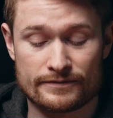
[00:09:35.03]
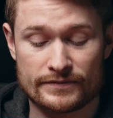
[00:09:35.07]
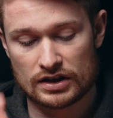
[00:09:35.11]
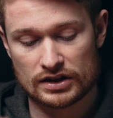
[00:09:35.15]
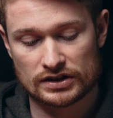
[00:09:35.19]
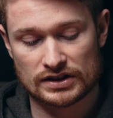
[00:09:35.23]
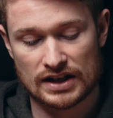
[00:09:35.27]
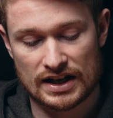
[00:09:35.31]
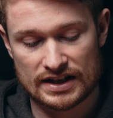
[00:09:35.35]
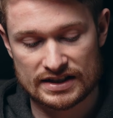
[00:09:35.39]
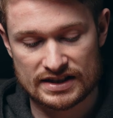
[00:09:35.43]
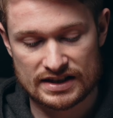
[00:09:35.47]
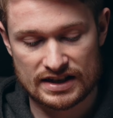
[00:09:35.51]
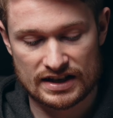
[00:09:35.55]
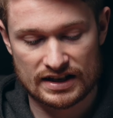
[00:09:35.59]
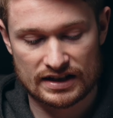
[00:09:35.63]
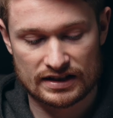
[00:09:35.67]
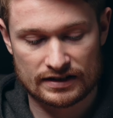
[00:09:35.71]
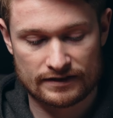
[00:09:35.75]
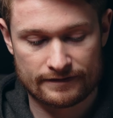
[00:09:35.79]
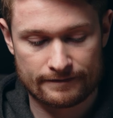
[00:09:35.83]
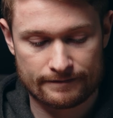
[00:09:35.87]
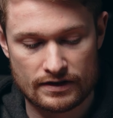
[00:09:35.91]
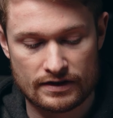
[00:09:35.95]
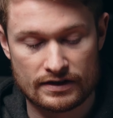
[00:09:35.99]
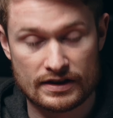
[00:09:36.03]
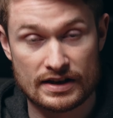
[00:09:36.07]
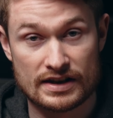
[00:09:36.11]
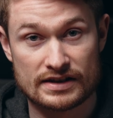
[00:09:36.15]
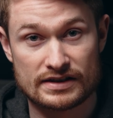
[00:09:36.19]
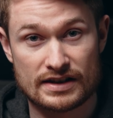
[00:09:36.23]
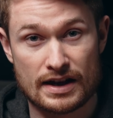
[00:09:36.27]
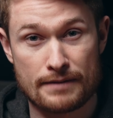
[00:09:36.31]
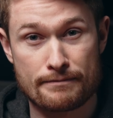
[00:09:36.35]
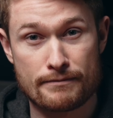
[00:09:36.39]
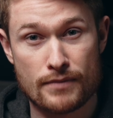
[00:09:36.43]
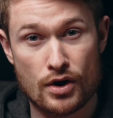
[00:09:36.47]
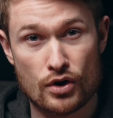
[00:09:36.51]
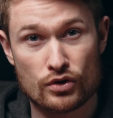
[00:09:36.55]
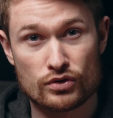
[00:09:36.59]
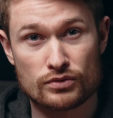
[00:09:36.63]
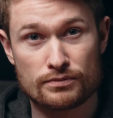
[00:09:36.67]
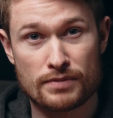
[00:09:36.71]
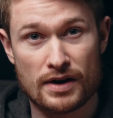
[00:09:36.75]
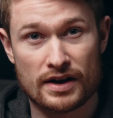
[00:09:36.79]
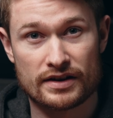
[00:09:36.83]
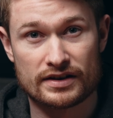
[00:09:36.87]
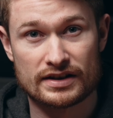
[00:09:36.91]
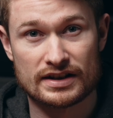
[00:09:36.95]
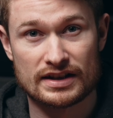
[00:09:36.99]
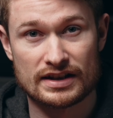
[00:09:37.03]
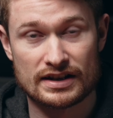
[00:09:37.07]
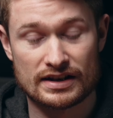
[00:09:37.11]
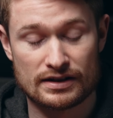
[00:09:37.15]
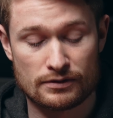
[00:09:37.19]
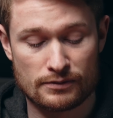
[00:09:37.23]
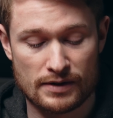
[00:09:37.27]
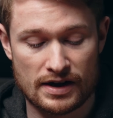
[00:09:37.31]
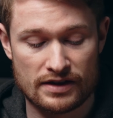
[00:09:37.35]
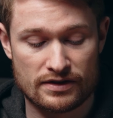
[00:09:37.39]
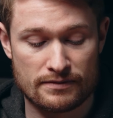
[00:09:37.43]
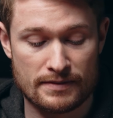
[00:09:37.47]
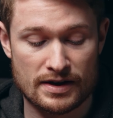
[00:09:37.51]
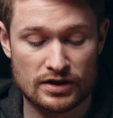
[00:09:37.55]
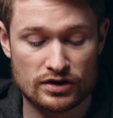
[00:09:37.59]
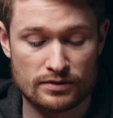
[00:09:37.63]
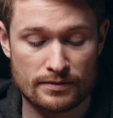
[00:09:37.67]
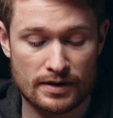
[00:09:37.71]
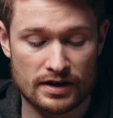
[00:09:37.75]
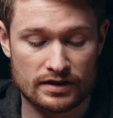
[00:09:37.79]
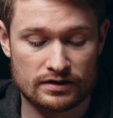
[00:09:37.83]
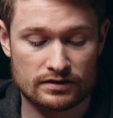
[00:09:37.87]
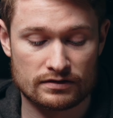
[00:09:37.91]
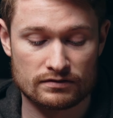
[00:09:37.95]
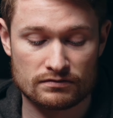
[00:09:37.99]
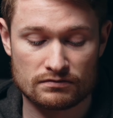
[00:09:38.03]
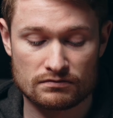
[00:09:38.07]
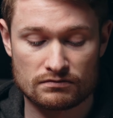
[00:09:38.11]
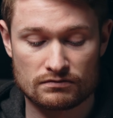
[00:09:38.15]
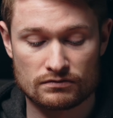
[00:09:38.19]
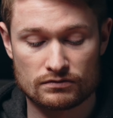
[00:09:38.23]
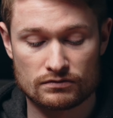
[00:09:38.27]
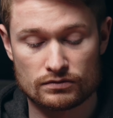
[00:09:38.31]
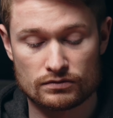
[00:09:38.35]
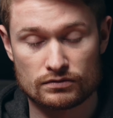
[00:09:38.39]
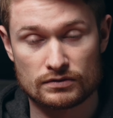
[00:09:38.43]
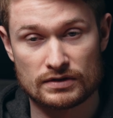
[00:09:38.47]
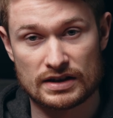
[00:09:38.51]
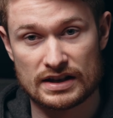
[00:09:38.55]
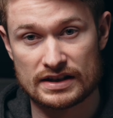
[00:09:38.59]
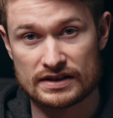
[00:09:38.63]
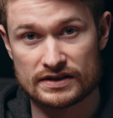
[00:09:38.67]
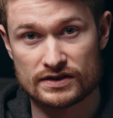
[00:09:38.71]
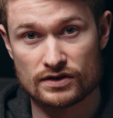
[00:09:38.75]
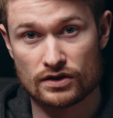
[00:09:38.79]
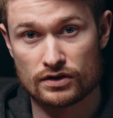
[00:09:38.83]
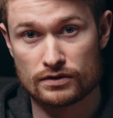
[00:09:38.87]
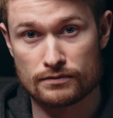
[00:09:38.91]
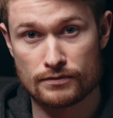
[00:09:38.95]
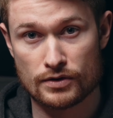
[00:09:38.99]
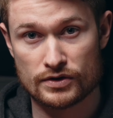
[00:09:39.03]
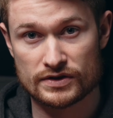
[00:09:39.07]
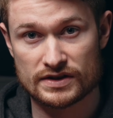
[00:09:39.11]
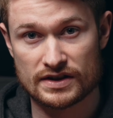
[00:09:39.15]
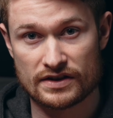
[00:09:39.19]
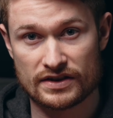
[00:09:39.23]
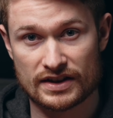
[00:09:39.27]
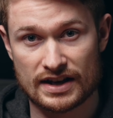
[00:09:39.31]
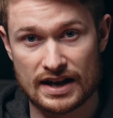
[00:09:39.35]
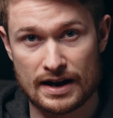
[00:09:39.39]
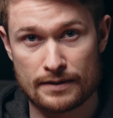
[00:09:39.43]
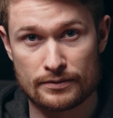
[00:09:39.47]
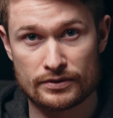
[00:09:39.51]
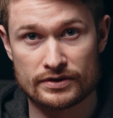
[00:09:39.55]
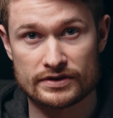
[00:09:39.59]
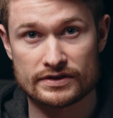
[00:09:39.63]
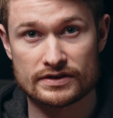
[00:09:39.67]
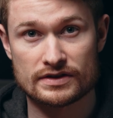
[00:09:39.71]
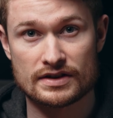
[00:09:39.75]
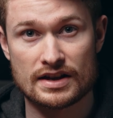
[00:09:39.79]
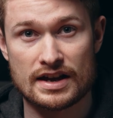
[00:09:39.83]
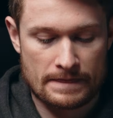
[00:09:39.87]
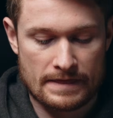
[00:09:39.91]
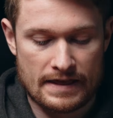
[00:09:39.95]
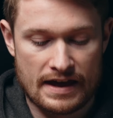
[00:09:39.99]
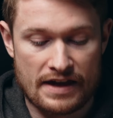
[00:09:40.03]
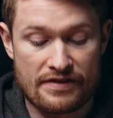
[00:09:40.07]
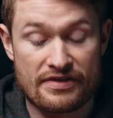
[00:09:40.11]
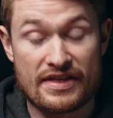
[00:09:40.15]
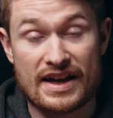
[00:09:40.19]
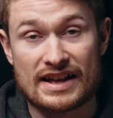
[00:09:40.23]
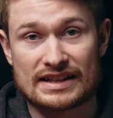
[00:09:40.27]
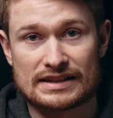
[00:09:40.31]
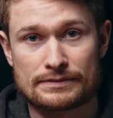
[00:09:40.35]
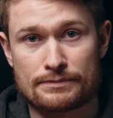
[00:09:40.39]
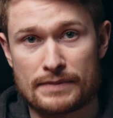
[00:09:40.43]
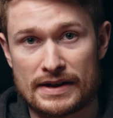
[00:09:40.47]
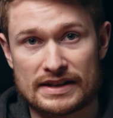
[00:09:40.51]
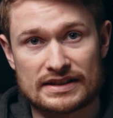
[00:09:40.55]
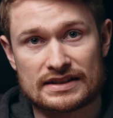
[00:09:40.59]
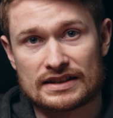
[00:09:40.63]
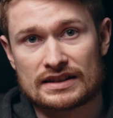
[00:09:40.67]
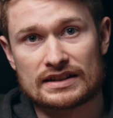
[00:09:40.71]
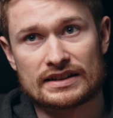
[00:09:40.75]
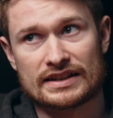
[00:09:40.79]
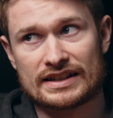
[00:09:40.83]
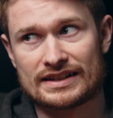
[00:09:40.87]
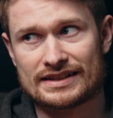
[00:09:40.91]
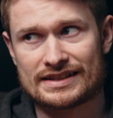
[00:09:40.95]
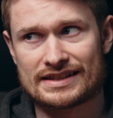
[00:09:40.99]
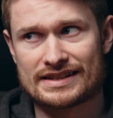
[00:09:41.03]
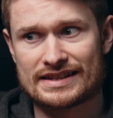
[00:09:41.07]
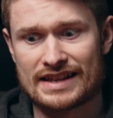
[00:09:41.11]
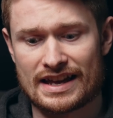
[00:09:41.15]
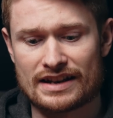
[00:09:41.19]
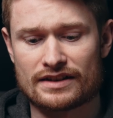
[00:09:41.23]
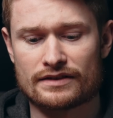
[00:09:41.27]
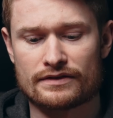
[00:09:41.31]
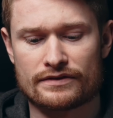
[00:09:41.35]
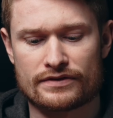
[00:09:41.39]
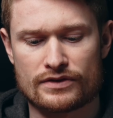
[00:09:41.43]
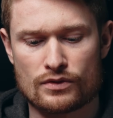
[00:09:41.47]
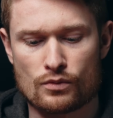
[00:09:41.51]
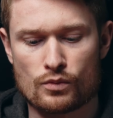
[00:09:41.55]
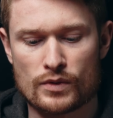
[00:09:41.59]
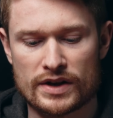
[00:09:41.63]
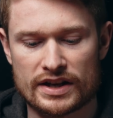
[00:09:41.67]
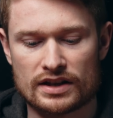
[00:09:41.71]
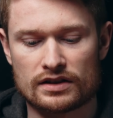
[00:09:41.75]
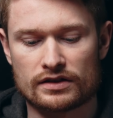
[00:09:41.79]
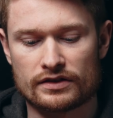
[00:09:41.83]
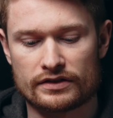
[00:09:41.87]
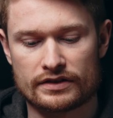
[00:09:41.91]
Last thing, there's a mode button here where the menu button is on most other cameras, and that's basically instead of the wheel.